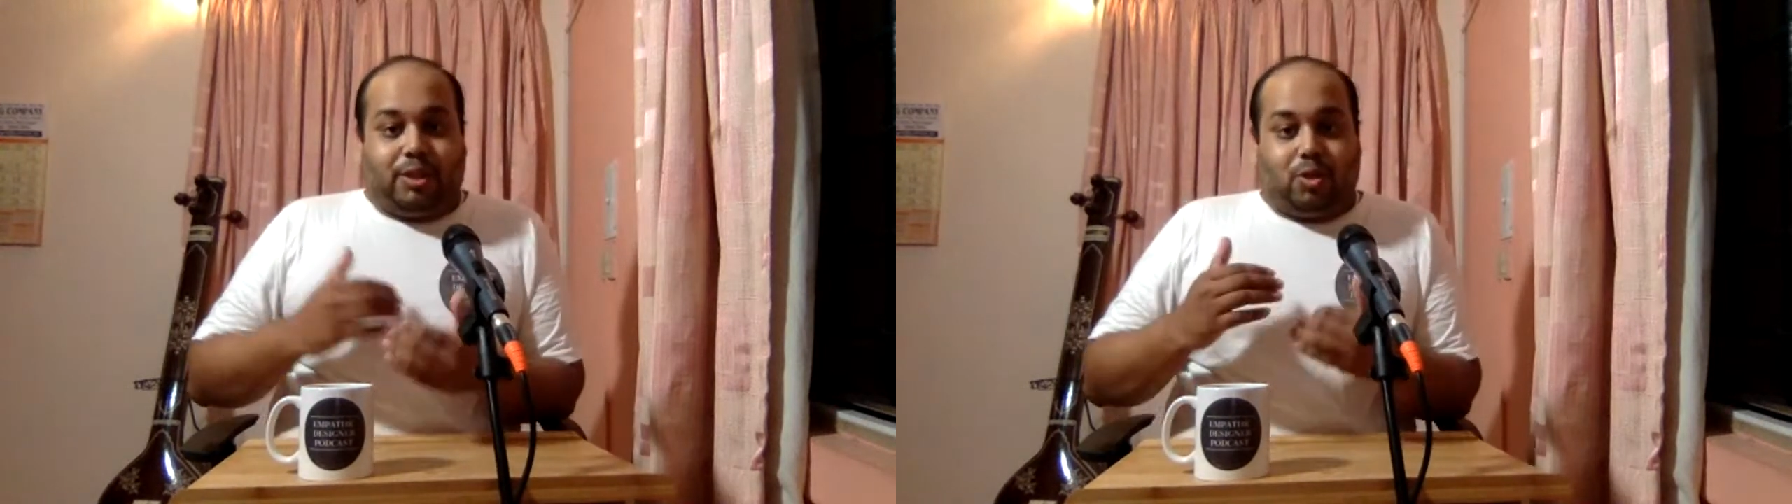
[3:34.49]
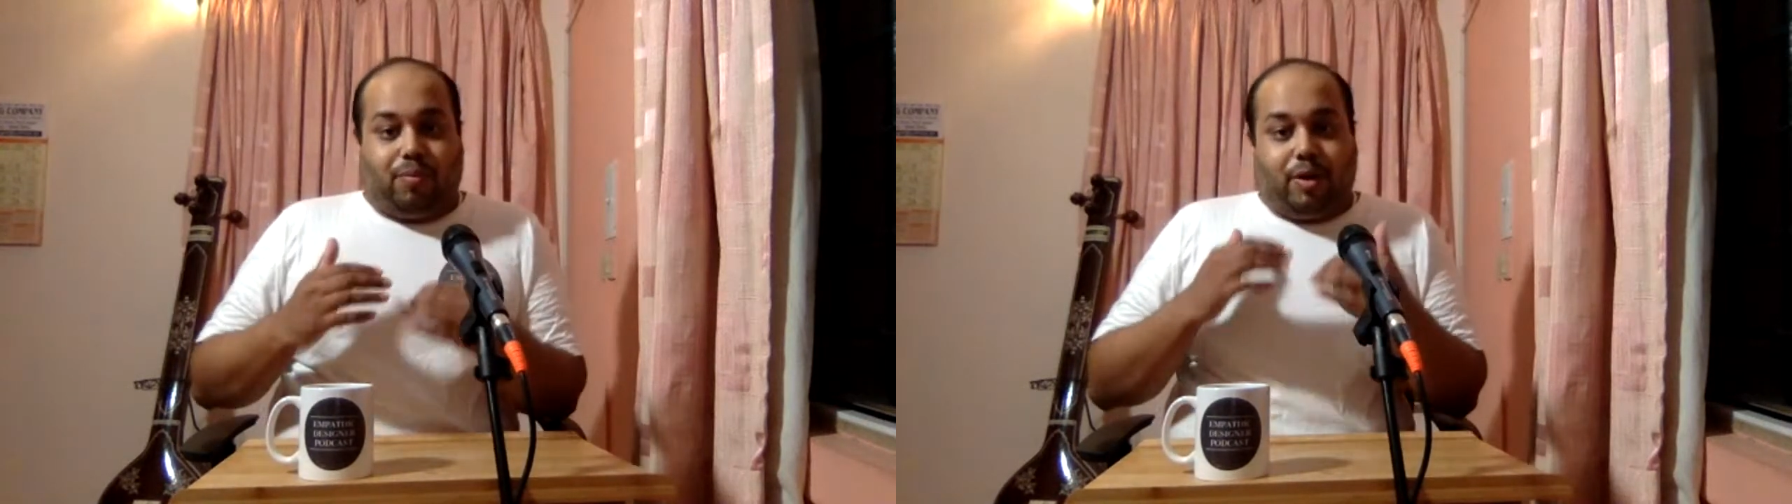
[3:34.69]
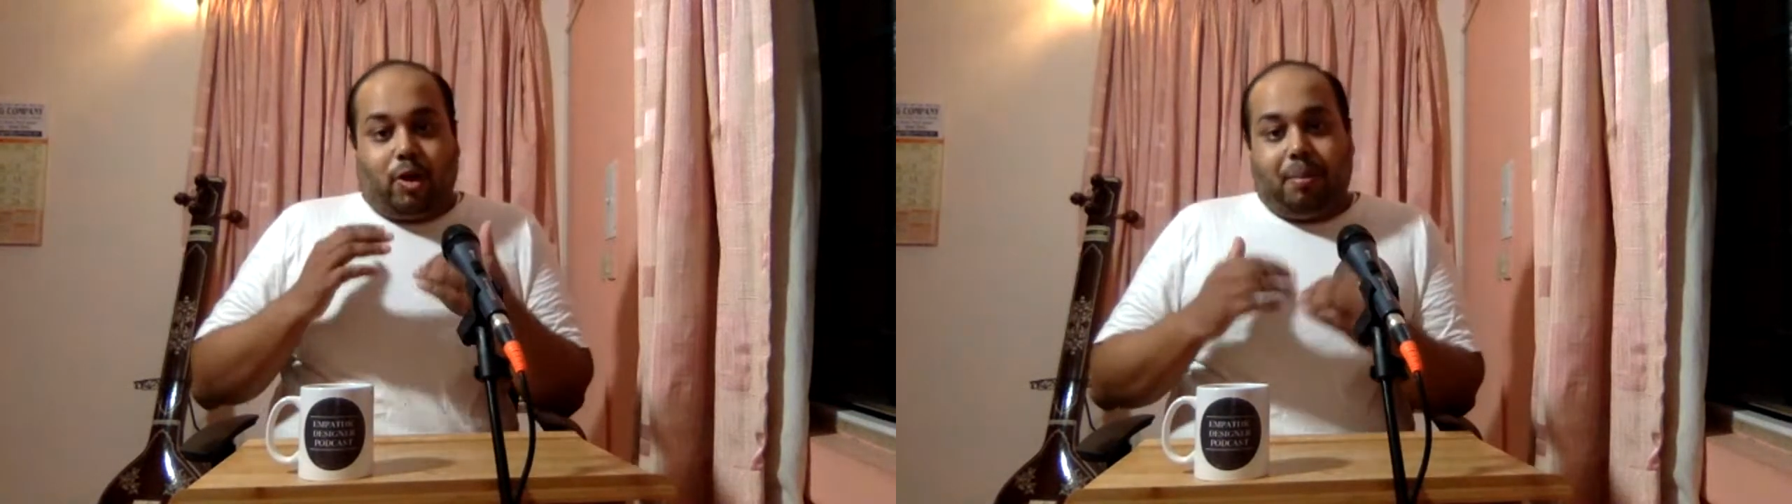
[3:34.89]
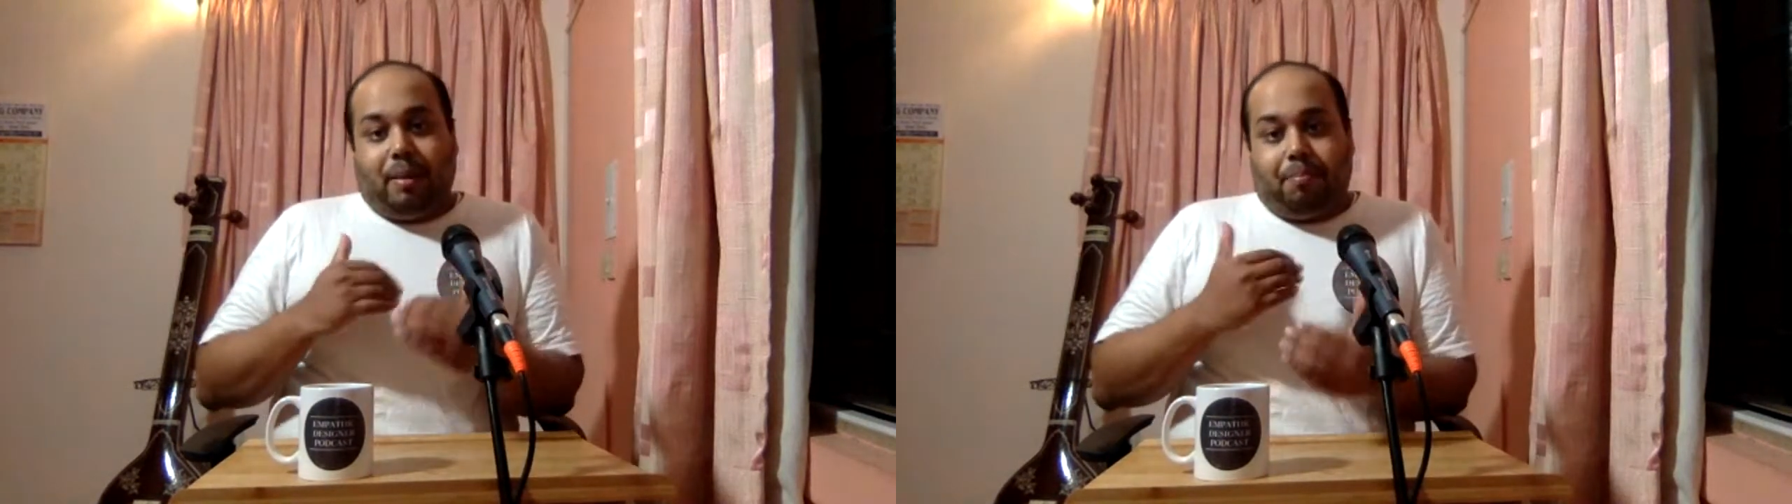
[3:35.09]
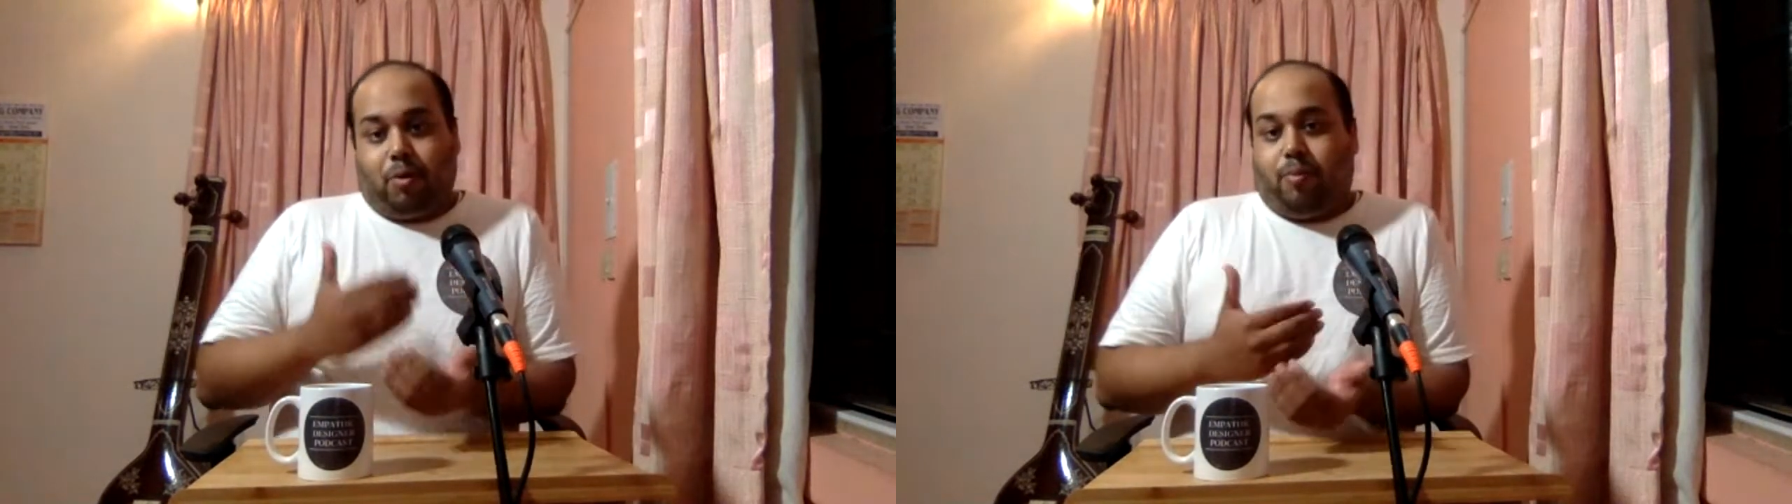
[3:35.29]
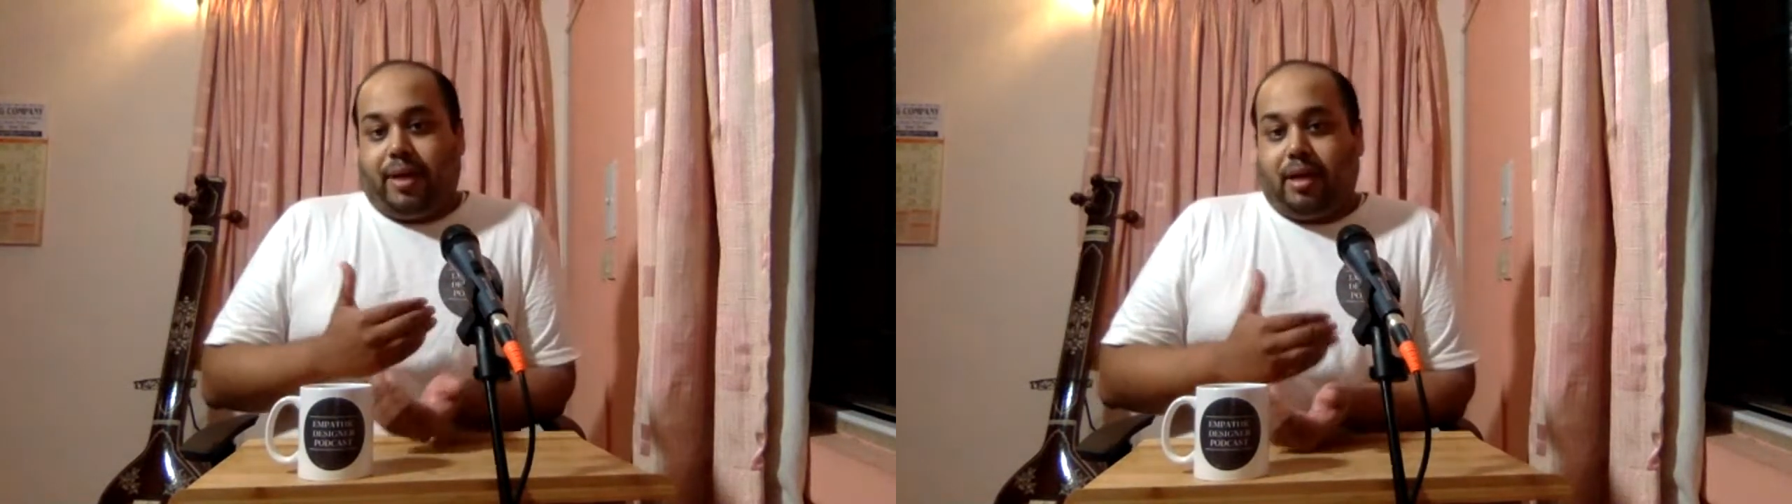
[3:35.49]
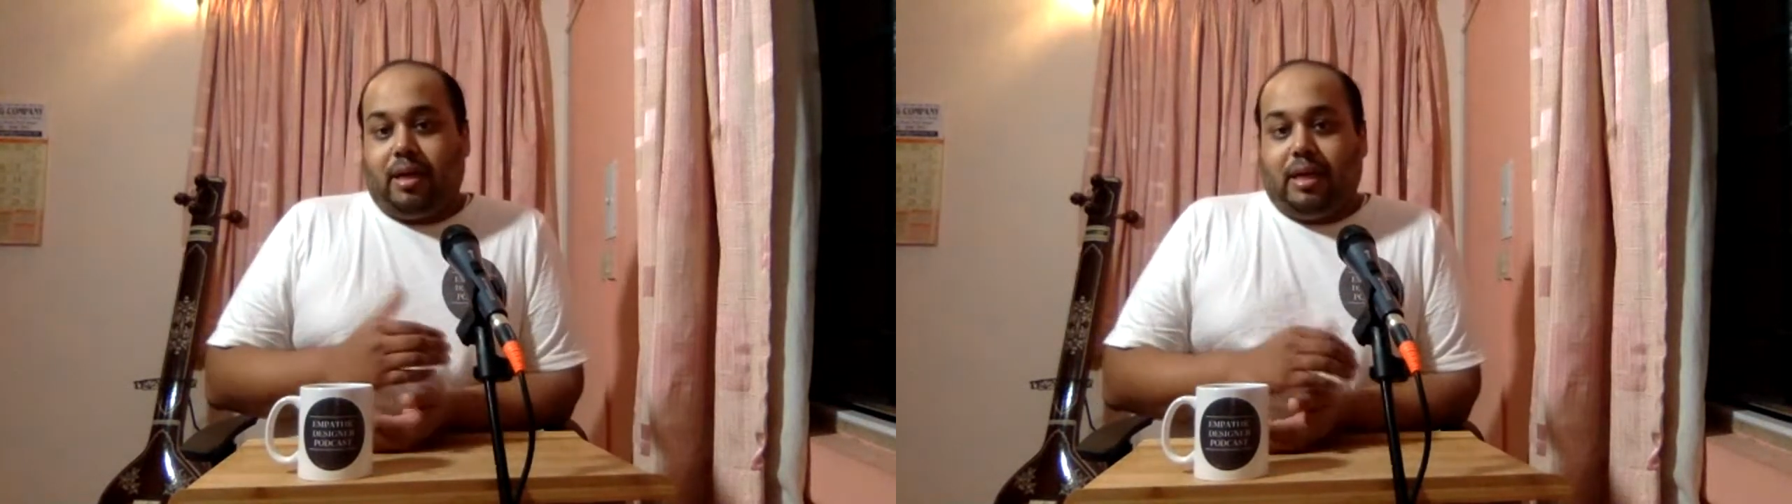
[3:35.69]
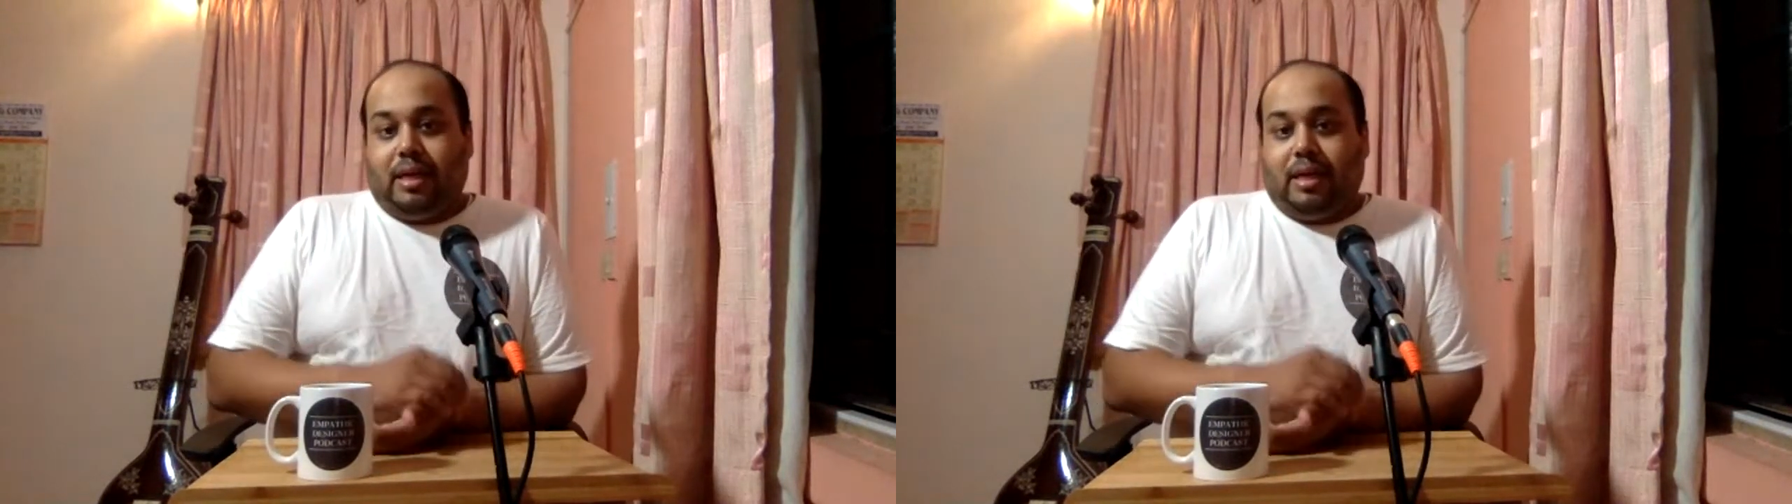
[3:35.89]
So we're going to be improving